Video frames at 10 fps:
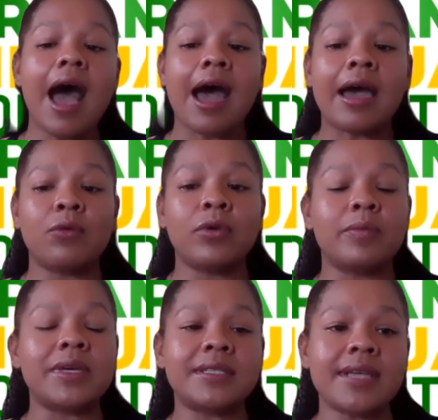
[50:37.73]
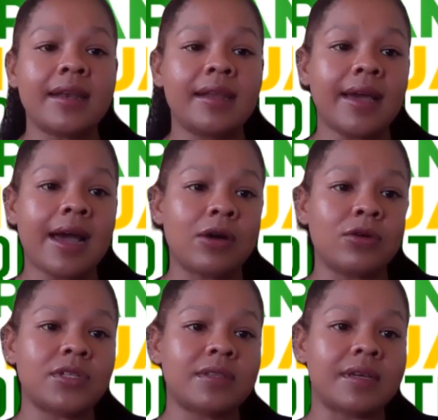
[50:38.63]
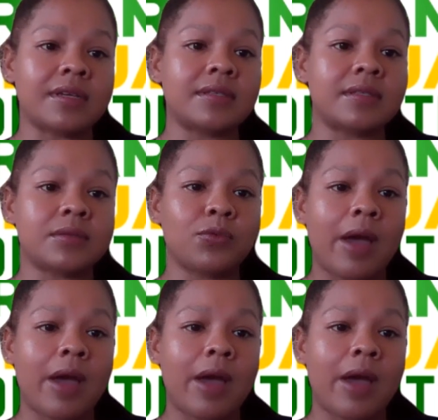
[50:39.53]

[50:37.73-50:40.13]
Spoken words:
I will be sending out this